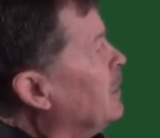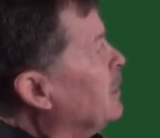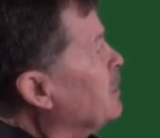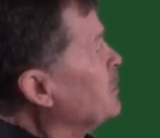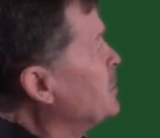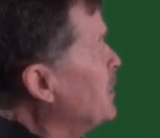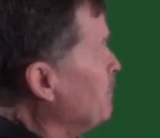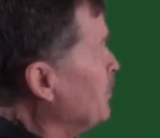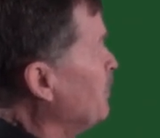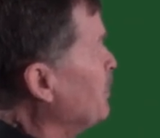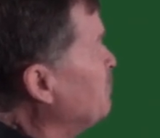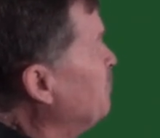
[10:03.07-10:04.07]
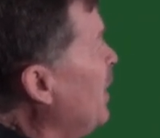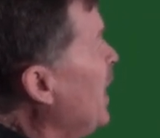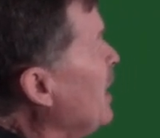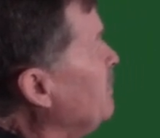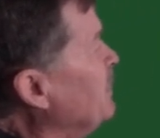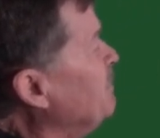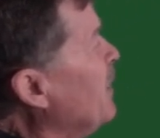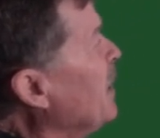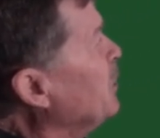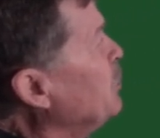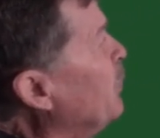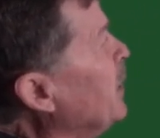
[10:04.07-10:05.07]
Step number 5,
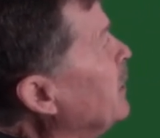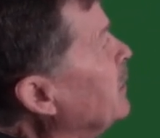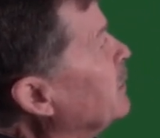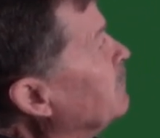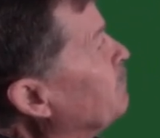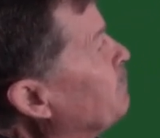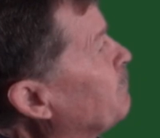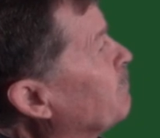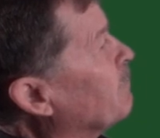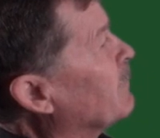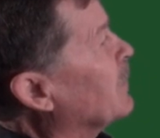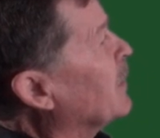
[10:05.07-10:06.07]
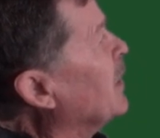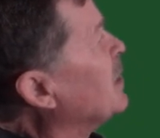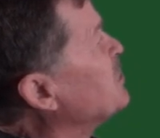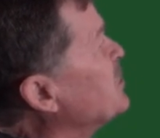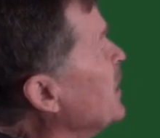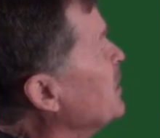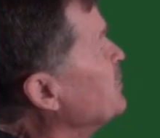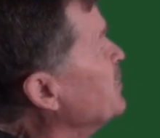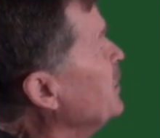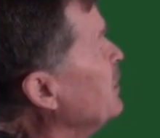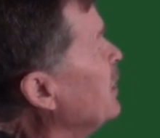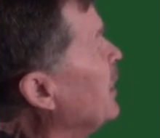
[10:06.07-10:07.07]
evaluating.
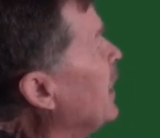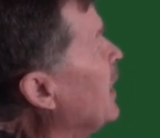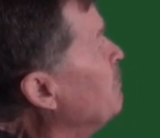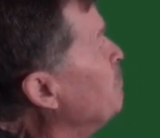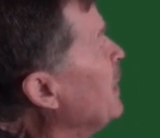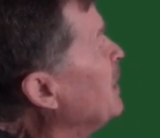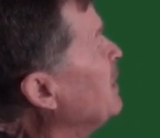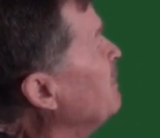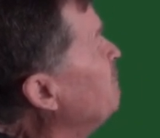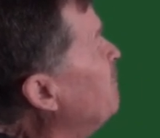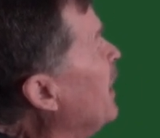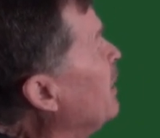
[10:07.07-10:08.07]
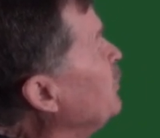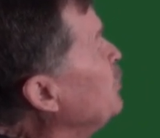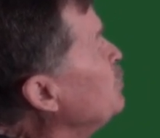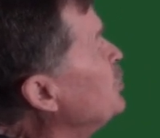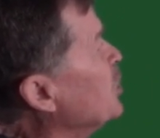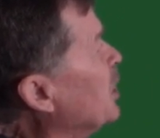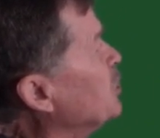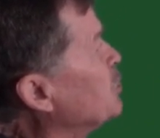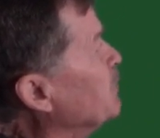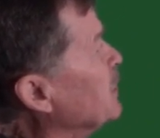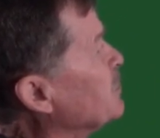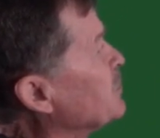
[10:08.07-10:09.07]
assessing and making value
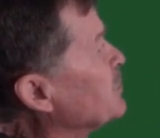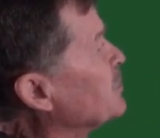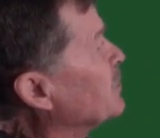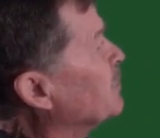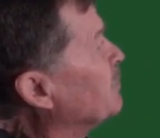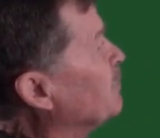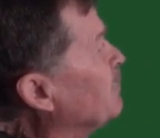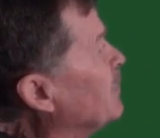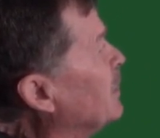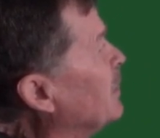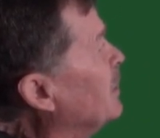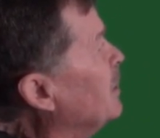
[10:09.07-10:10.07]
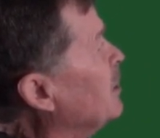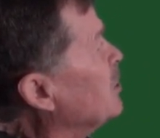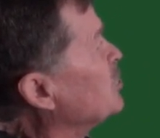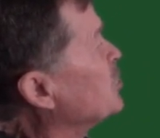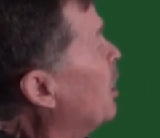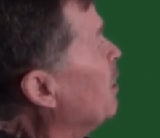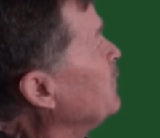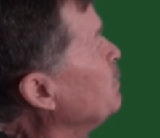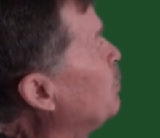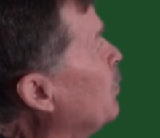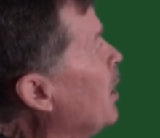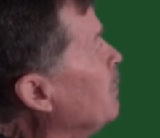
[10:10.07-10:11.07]
judgments,
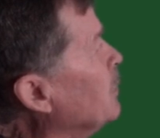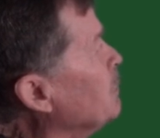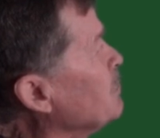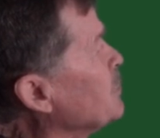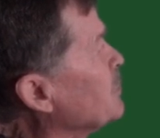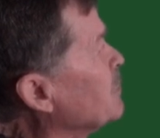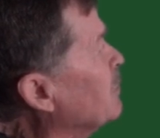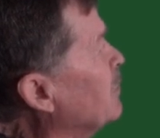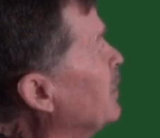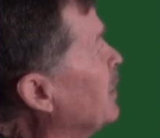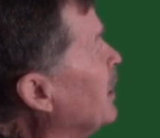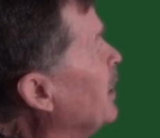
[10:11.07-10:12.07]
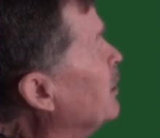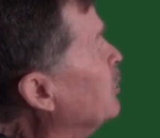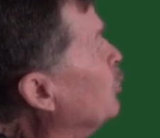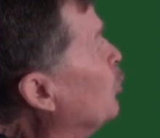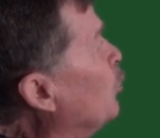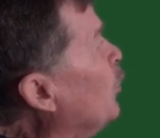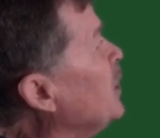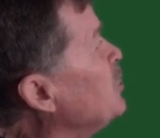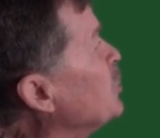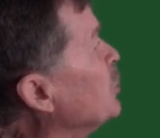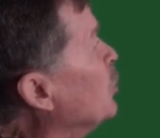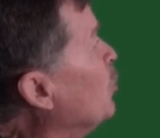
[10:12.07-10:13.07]
solving problems in an
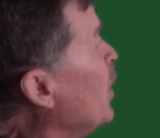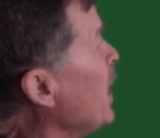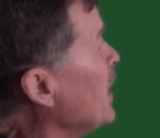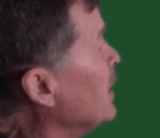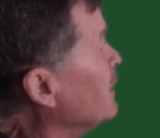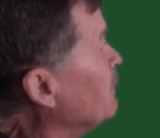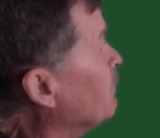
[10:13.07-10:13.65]
original way,